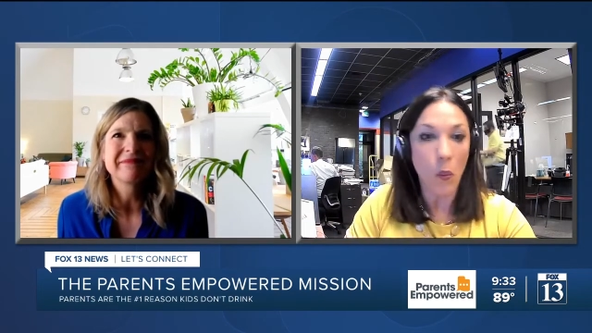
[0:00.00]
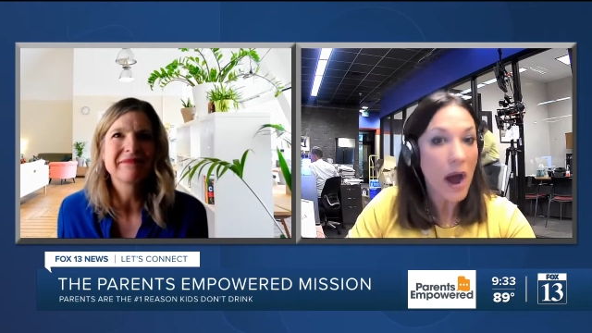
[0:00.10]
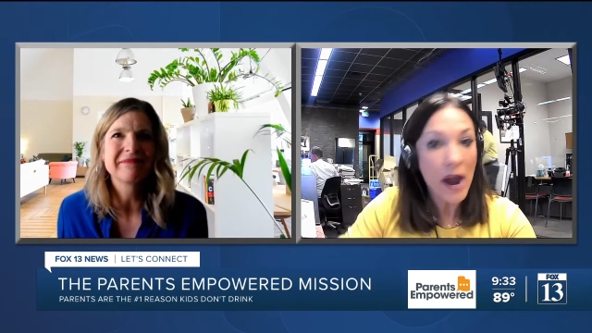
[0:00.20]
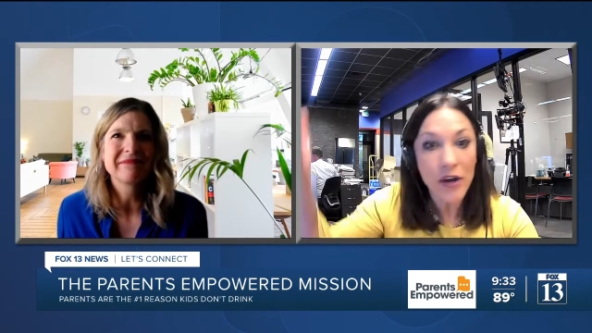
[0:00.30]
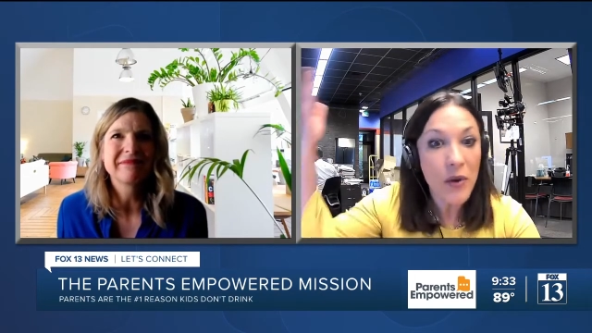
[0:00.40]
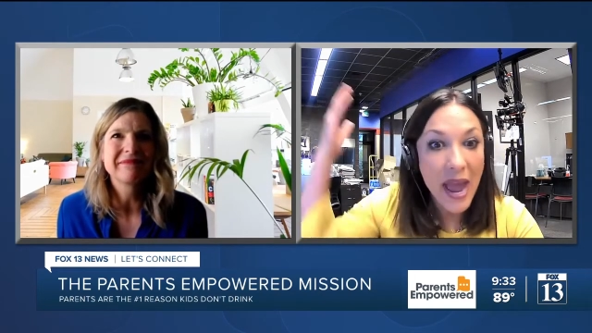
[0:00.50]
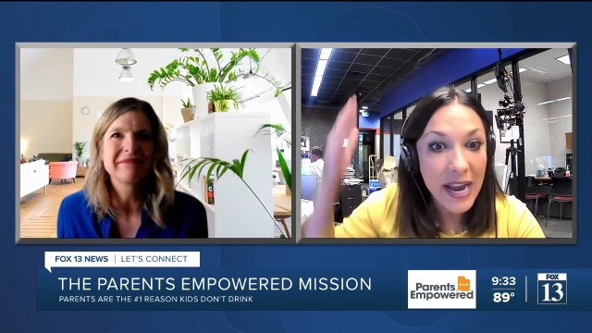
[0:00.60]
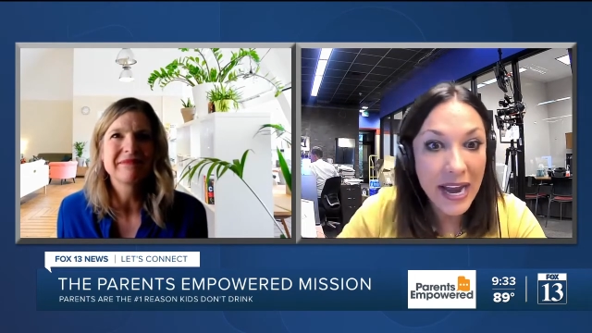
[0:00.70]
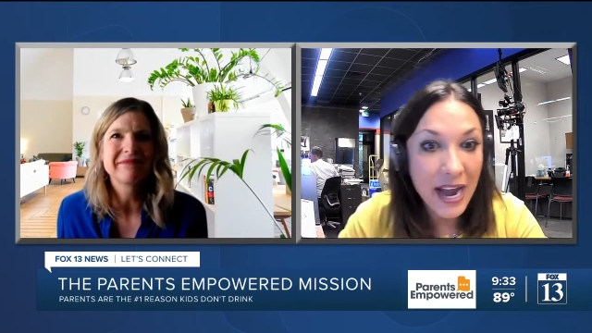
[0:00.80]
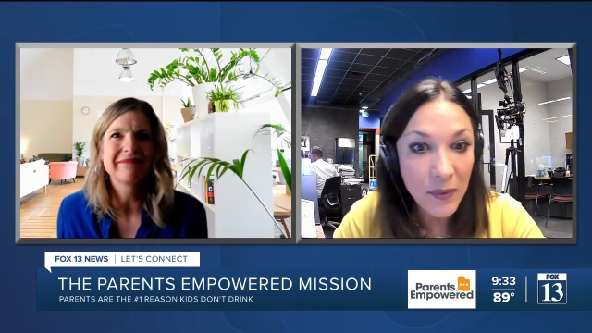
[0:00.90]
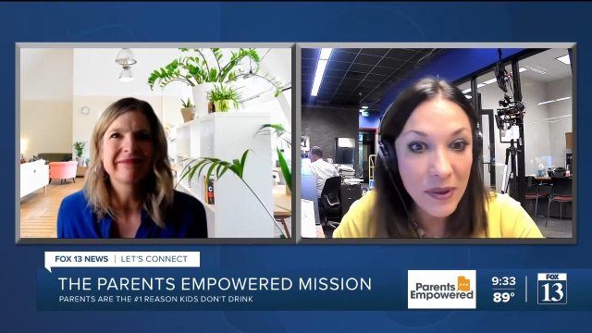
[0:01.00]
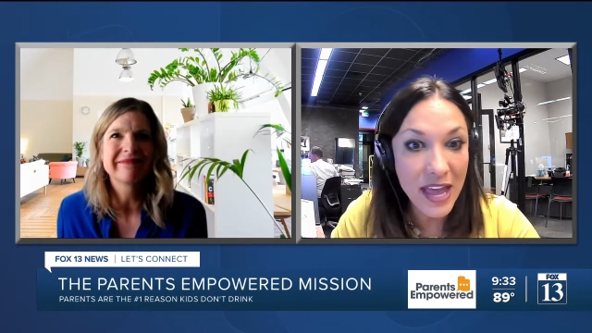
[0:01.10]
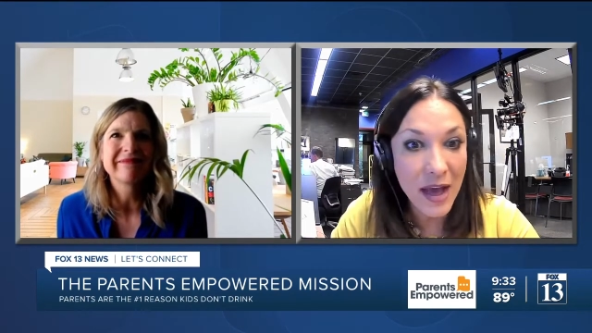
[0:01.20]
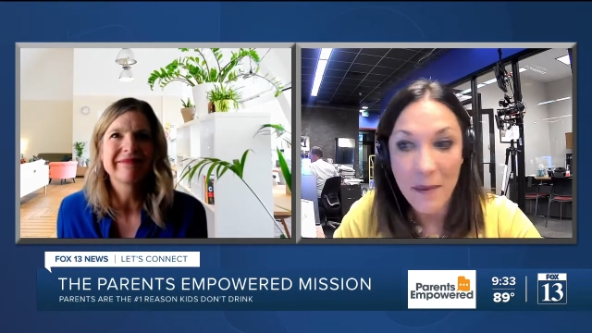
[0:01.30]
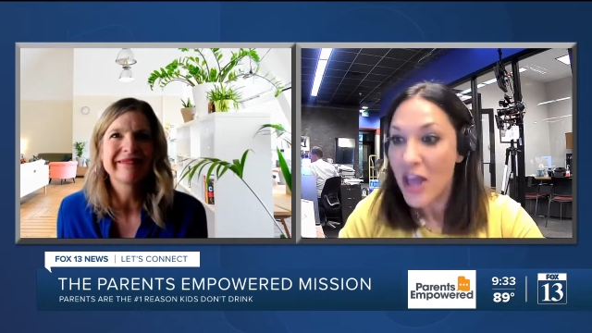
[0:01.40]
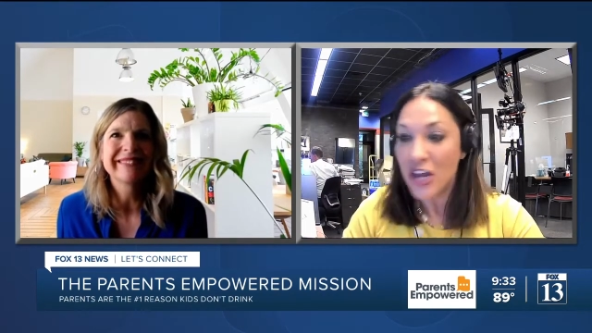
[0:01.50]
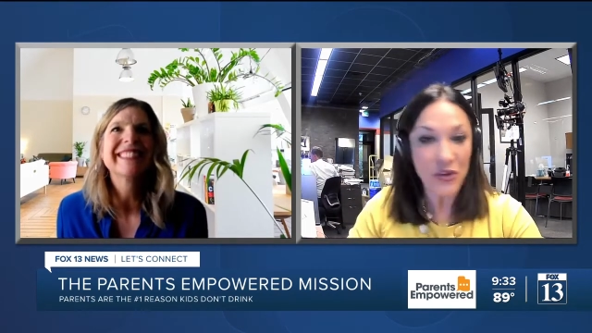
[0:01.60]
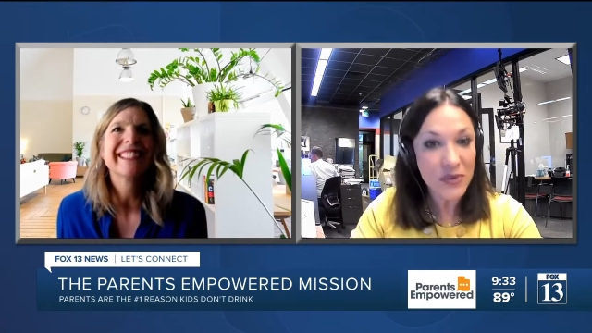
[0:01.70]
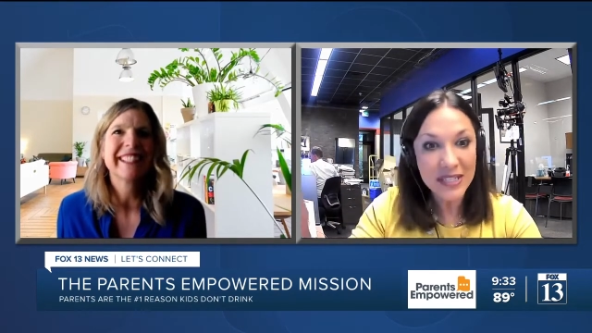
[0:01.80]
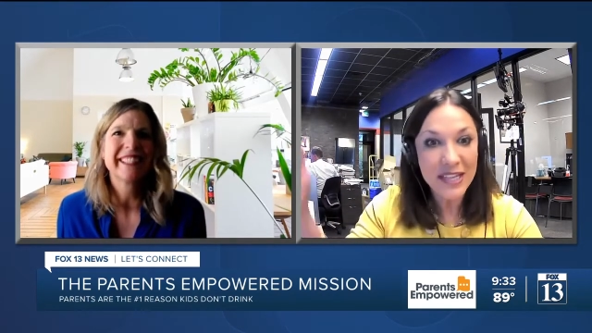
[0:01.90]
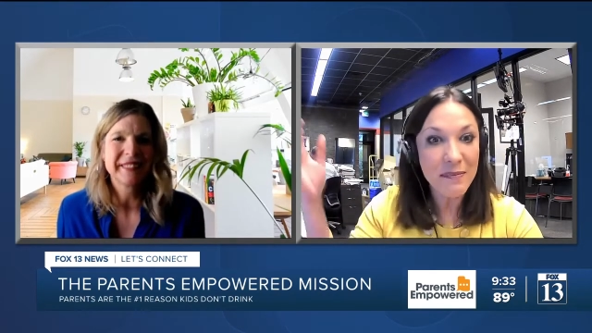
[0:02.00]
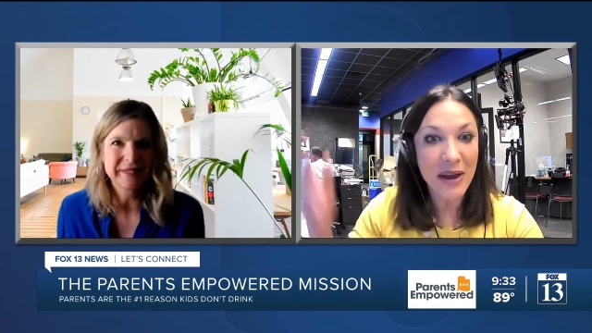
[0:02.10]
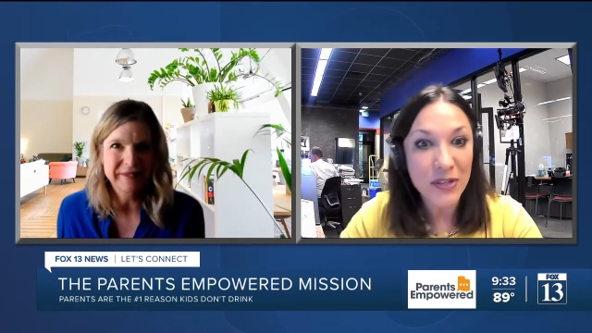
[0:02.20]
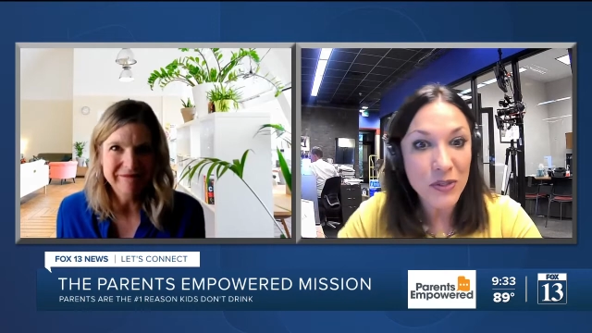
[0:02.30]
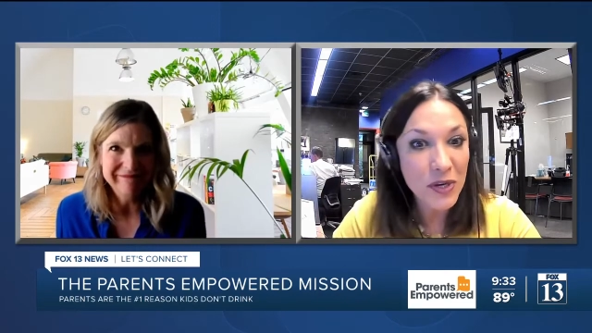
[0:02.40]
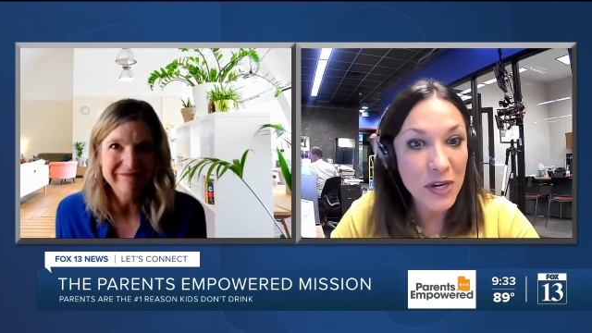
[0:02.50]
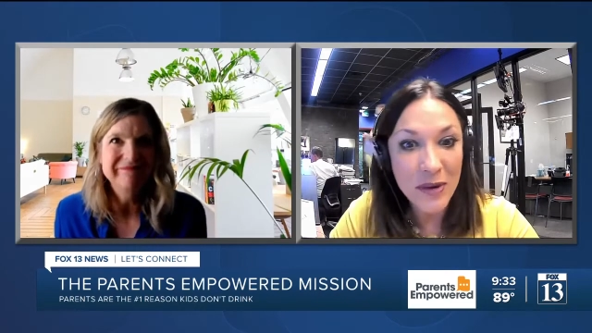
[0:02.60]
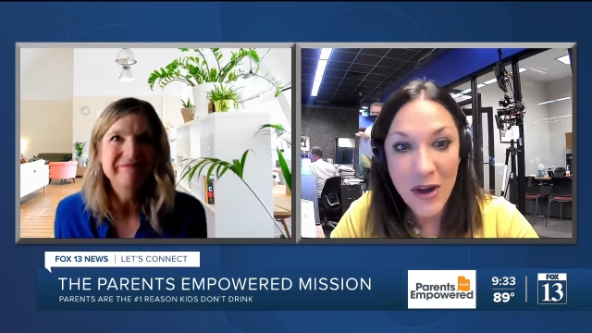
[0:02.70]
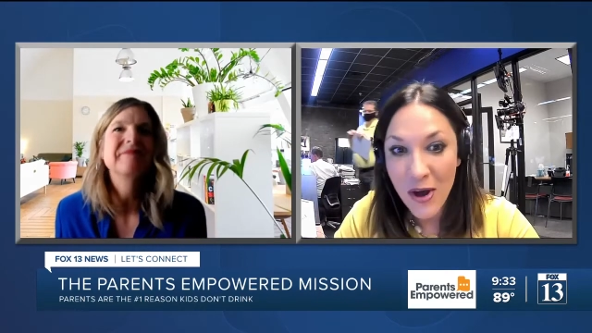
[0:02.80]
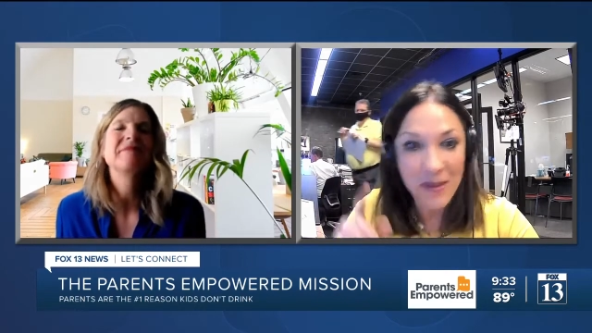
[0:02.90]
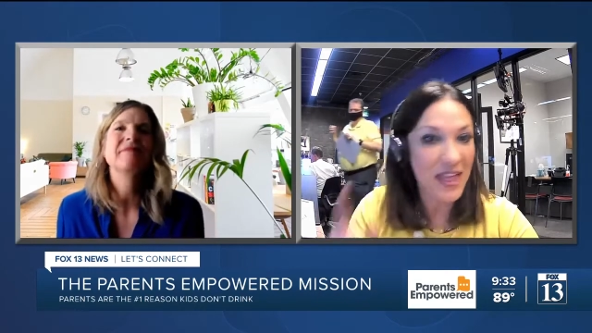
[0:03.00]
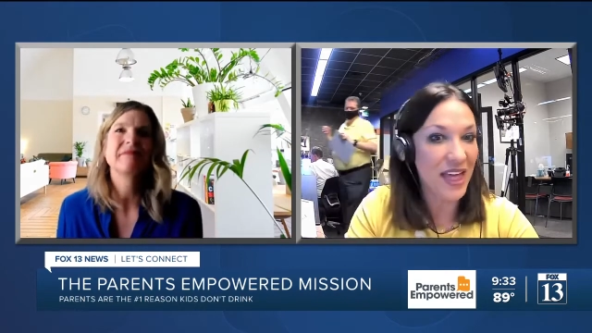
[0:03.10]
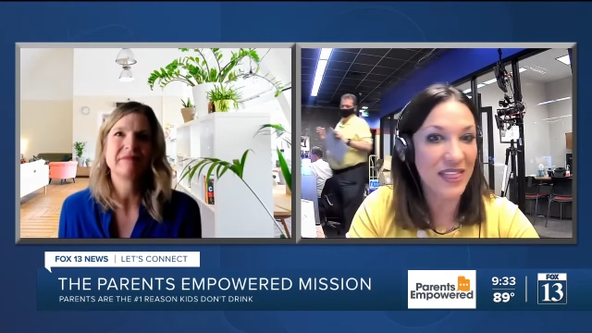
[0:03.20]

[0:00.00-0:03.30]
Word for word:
Speaker 1: Why are you hanging out with them? You said the parents were going to be home and